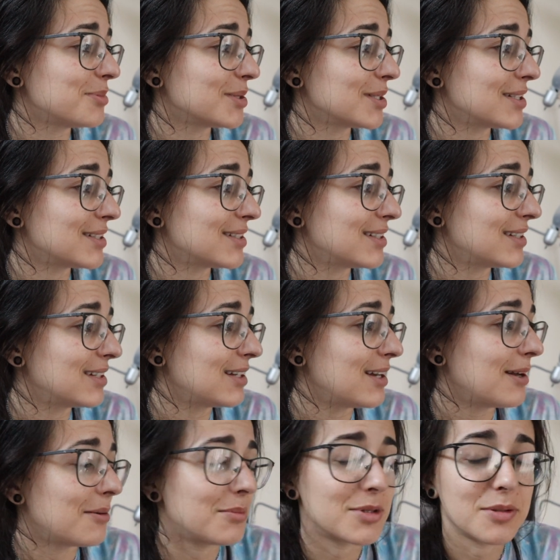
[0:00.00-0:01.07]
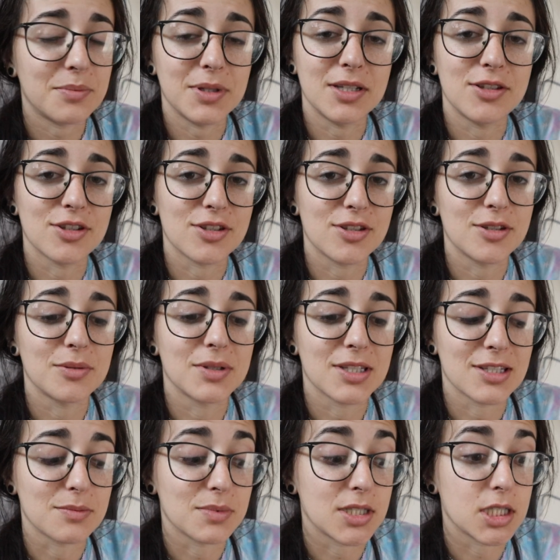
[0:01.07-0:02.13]
but I'm gonna be just doing
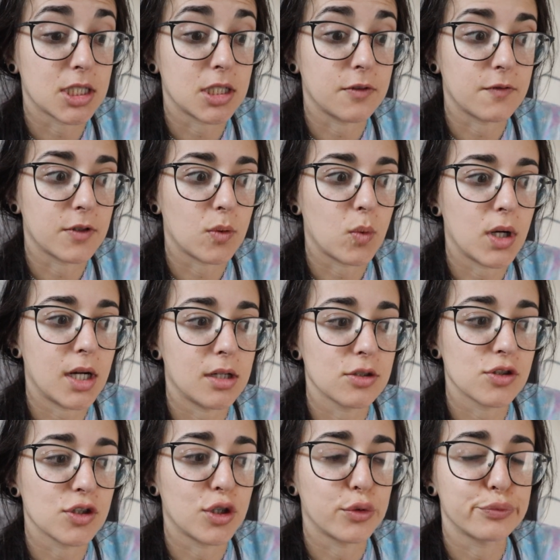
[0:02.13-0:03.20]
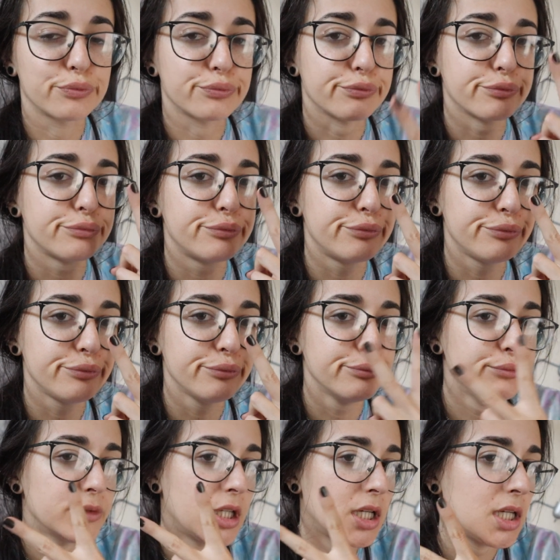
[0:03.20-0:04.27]
some studying for a while, so
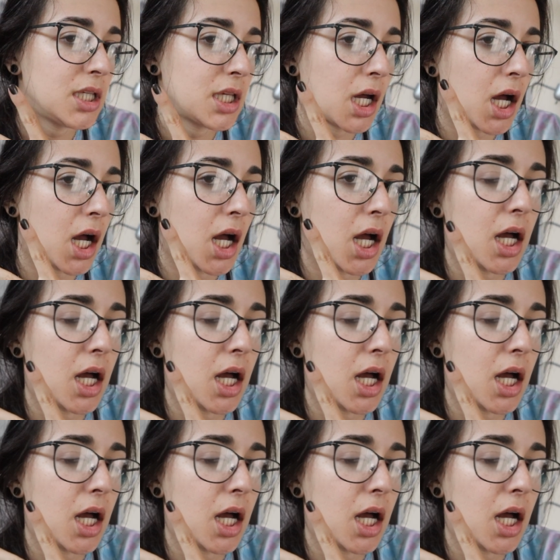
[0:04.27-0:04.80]
yeah.